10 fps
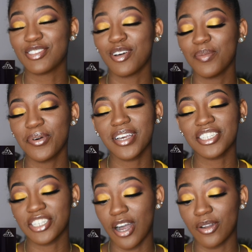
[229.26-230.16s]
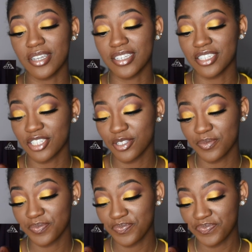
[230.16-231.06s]
The boy is childish. The
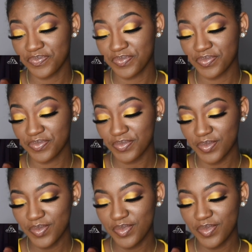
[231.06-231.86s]
only reason I thought this was